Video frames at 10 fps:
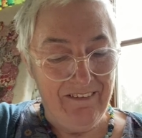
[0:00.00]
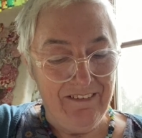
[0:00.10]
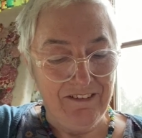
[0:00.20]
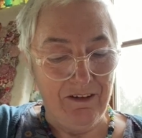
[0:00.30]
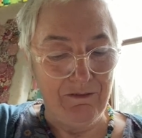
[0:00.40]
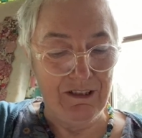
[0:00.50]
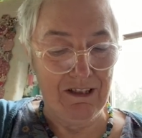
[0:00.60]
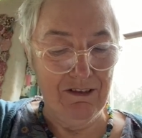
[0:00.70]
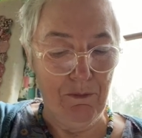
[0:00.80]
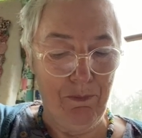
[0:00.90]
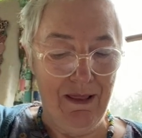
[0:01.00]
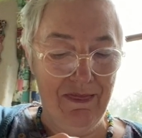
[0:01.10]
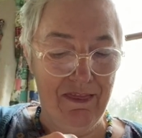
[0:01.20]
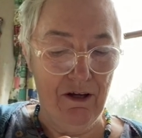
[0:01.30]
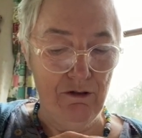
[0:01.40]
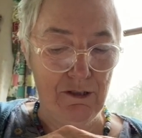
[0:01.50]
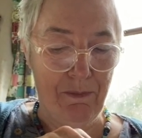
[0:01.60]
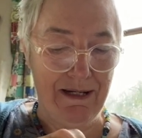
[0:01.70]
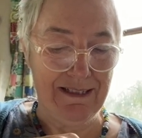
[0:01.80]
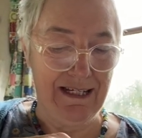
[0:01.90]
so I'm just going to pin those
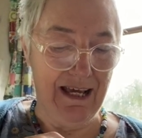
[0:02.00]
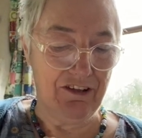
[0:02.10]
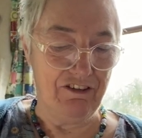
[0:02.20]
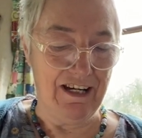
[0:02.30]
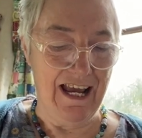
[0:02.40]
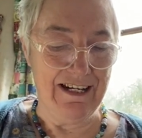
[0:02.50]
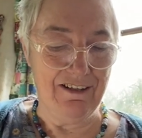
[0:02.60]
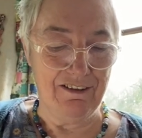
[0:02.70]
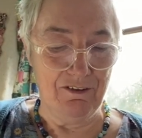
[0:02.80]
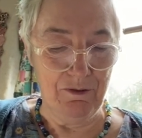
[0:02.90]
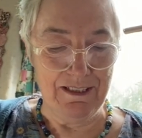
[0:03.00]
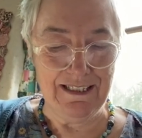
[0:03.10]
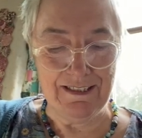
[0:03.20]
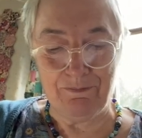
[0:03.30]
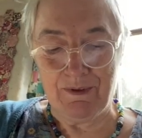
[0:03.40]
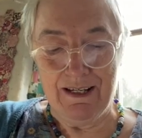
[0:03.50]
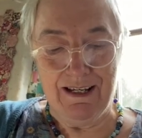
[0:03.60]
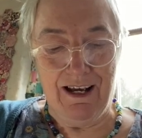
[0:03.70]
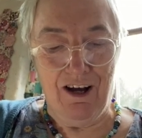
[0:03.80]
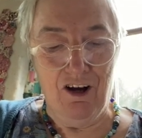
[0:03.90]
back together again. Oh, this is
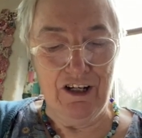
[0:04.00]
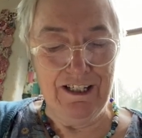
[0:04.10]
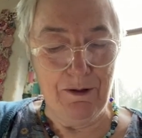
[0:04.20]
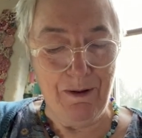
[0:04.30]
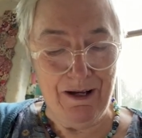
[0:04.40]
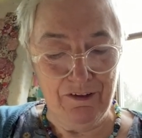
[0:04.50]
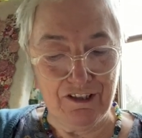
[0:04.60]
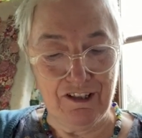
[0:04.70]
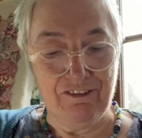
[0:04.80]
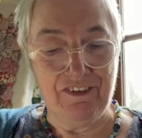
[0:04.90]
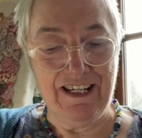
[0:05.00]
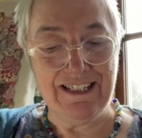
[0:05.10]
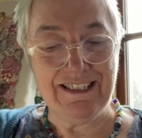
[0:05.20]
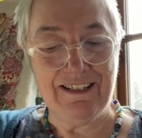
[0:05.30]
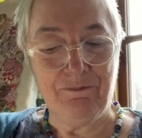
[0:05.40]
heart in your mouth stuff, this.